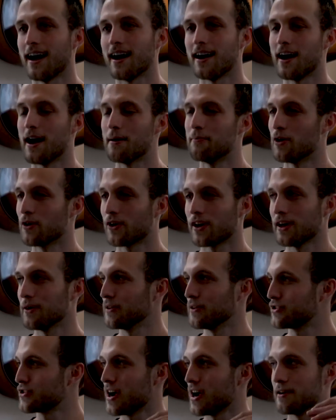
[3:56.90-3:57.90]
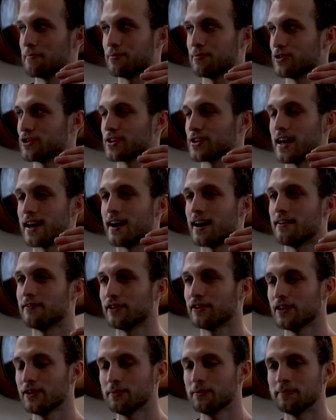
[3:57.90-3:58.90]
I'm okay with trying to push that
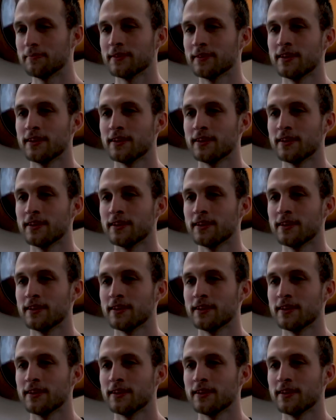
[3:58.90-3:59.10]
envelope.